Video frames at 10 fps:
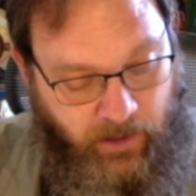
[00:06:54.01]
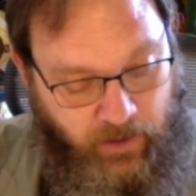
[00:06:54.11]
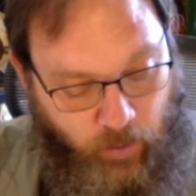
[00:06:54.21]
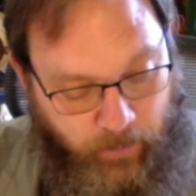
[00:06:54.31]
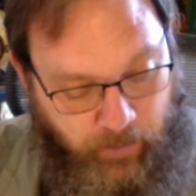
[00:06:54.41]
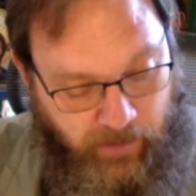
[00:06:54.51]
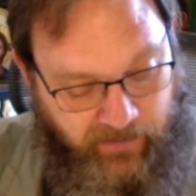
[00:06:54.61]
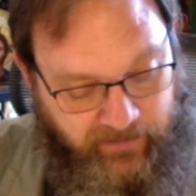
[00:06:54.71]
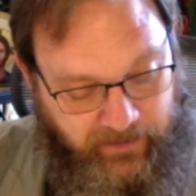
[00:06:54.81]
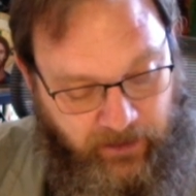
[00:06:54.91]
You have
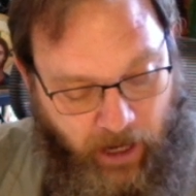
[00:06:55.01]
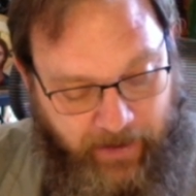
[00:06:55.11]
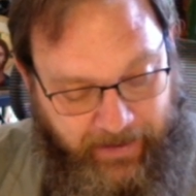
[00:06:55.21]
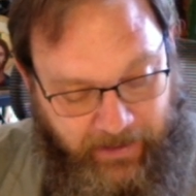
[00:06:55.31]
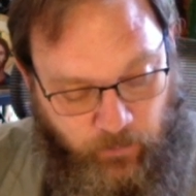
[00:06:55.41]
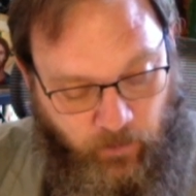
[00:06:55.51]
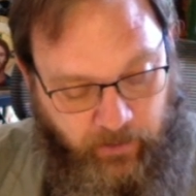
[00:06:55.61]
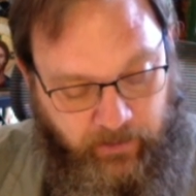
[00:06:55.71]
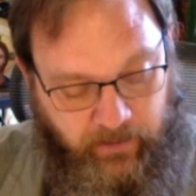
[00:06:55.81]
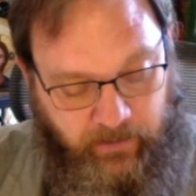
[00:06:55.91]
previously gone
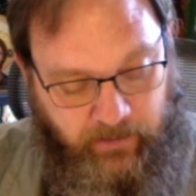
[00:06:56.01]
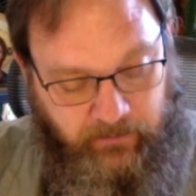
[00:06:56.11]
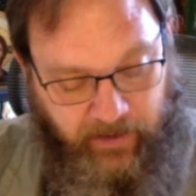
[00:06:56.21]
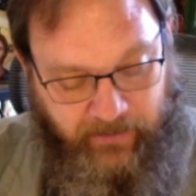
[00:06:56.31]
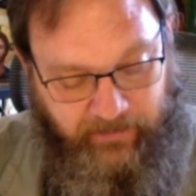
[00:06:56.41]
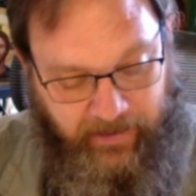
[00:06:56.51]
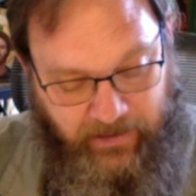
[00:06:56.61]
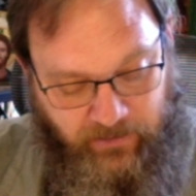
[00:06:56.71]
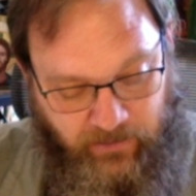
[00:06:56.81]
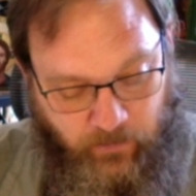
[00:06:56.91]
inward. Let us
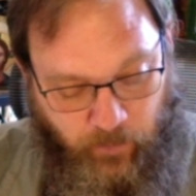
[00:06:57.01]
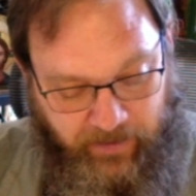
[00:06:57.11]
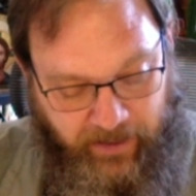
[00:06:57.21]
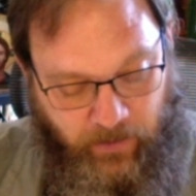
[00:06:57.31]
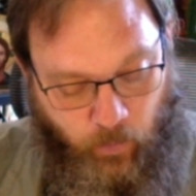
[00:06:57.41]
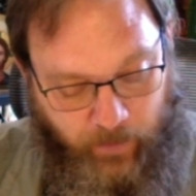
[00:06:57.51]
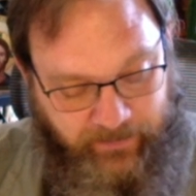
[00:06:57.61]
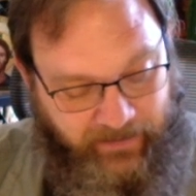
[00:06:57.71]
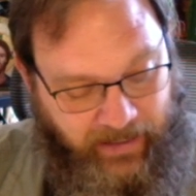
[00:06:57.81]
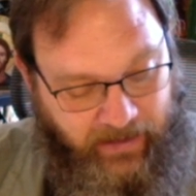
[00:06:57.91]
enter within
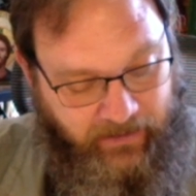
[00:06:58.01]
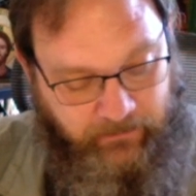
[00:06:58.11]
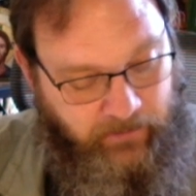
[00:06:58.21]
once again.